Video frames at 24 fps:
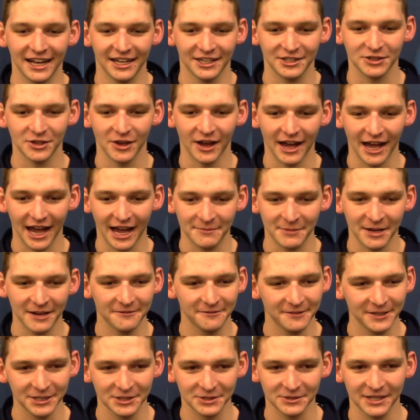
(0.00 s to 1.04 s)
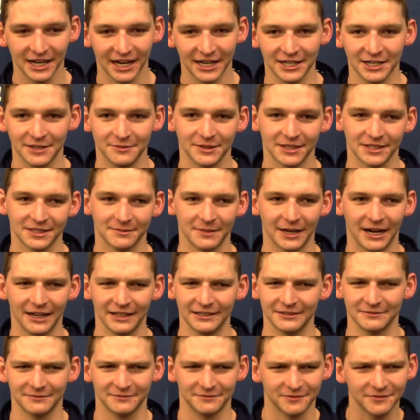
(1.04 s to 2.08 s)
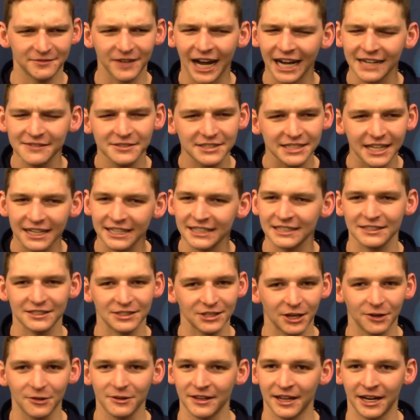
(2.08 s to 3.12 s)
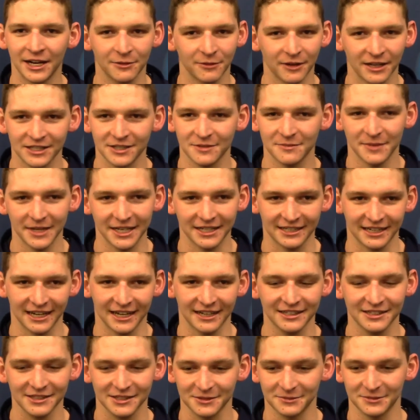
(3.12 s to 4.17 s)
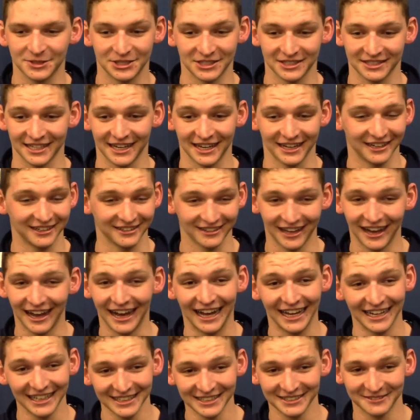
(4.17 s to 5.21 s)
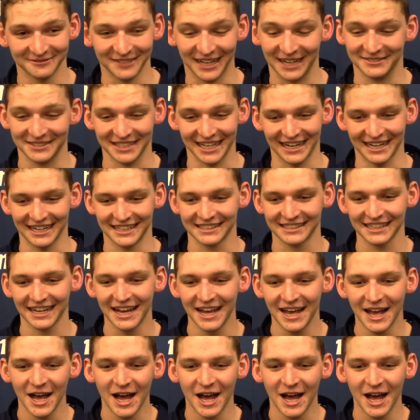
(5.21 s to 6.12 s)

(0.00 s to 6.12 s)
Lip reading: So my first 300 was about 5 seconds slower than it was at Big Tens, which is, like, a lot, 5 seconds.